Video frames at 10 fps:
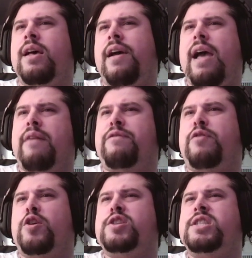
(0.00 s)
At
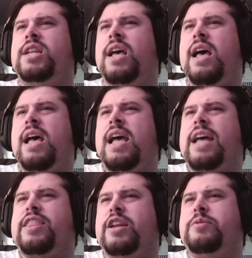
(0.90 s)
first,
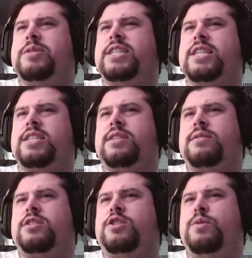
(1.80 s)
I thought he was just a
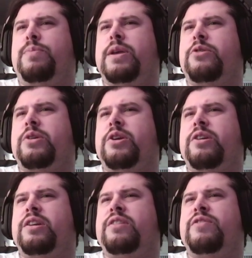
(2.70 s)
superior
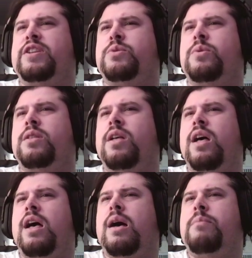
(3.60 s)
individual
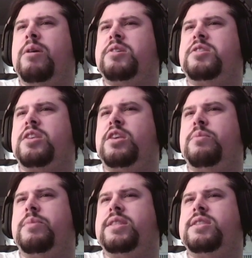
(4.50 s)
amongst the
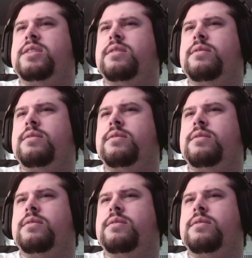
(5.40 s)
humans.